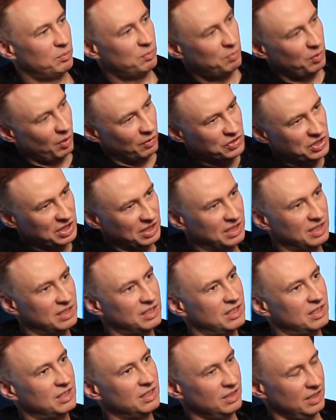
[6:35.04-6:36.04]
But obviously,
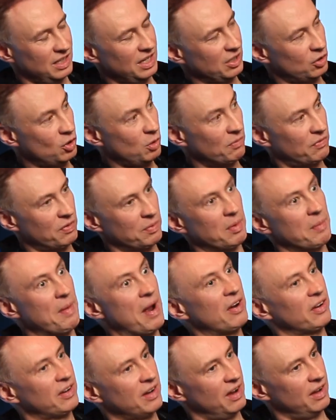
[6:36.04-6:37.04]
it come from
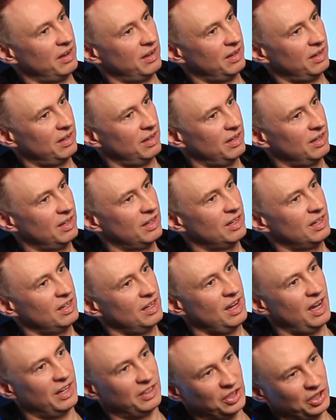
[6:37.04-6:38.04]
America.
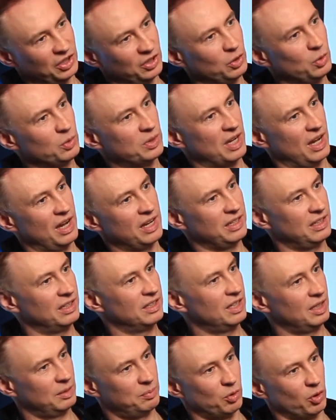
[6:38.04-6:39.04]
And the UK
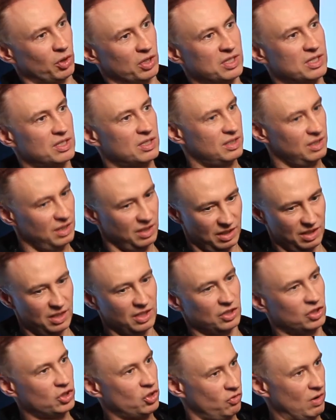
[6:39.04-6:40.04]
had
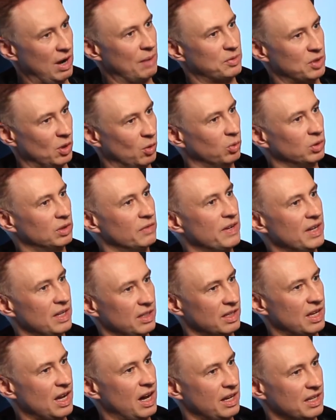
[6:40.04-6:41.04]
grabbed hold of it
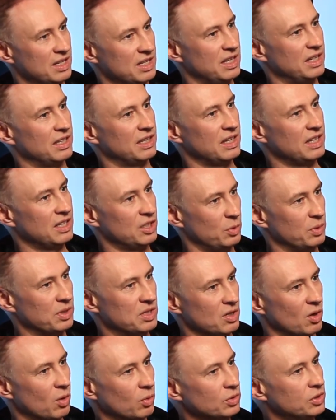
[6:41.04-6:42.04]
and kind of turned it into
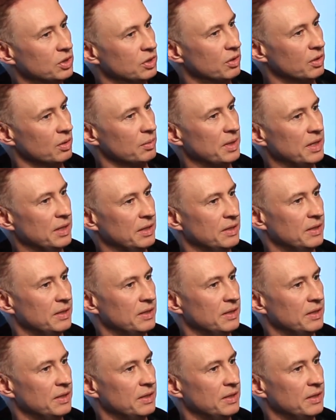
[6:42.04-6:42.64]
its own. Do you know what I mean?